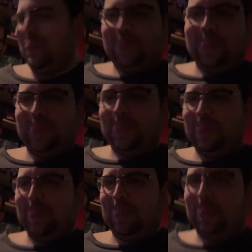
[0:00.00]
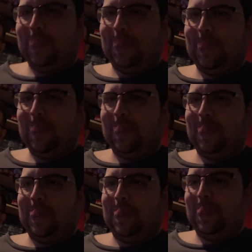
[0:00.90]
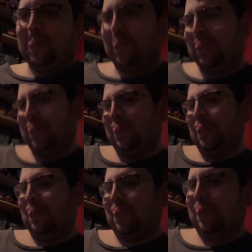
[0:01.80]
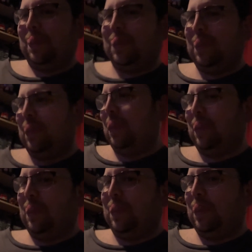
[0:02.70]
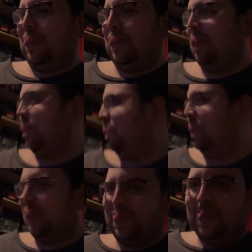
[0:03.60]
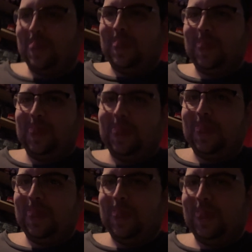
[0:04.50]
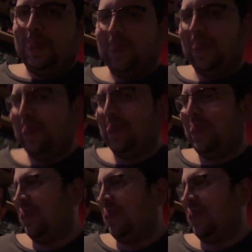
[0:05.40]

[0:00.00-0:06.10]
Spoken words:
you're thinking about that, then you also, behind all that, you need to find some